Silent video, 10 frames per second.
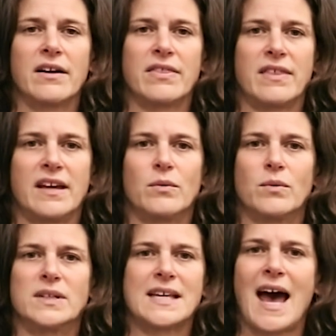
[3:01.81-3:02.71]
and think,
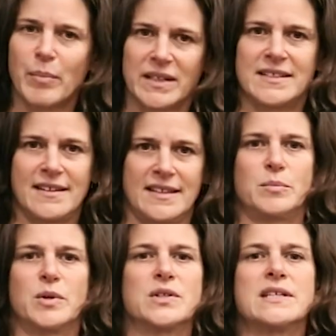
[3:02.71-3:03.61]
what's happened to this
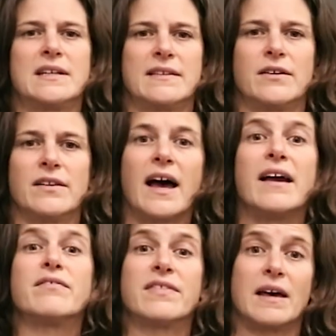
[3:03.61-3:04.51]
person in their
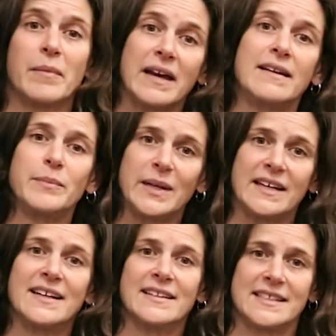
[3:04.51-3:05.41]
life that might
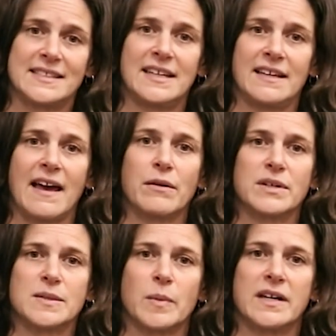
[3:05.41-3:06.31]
be eliciting that
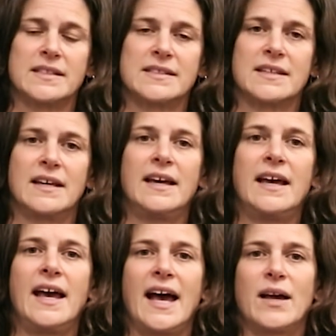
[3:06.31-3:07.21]
response,
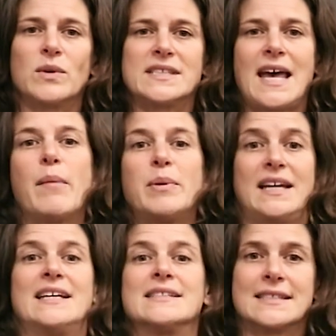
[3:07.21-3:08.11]
and what's
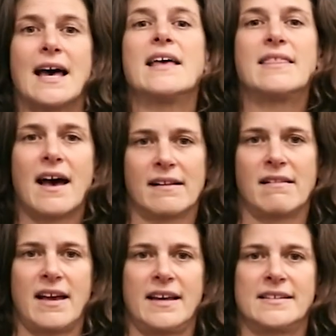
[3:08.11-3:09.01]
happening inside that
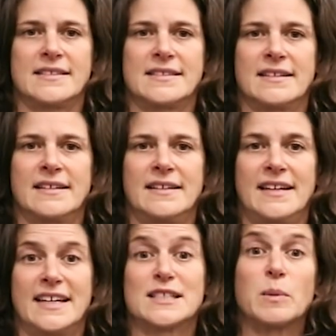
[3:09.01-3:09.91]
client's
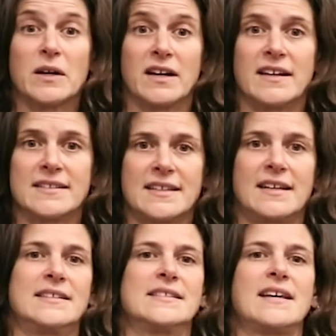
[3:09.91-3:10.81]
experience and
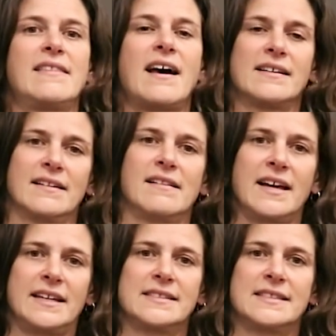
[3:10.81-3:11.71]
inside that
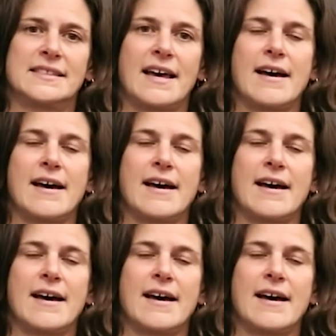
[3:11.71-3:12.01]
client's